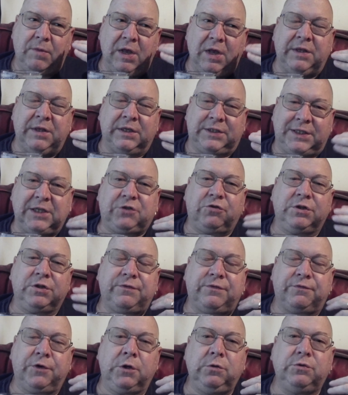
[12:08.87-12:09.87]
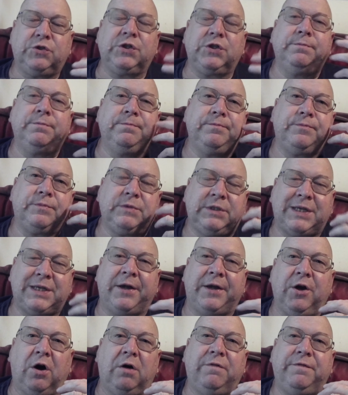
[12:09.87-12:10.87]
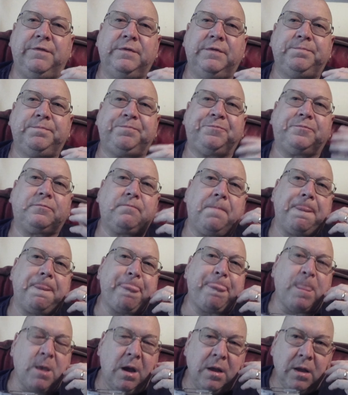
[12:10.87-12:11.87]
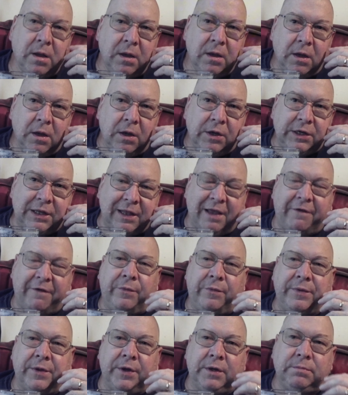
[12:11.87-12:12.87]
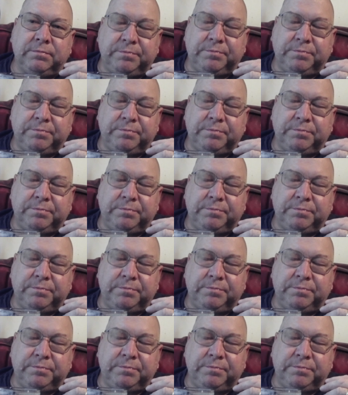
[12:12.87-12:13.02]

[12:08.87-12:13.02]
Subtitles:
citrus fruits die off. You're left with a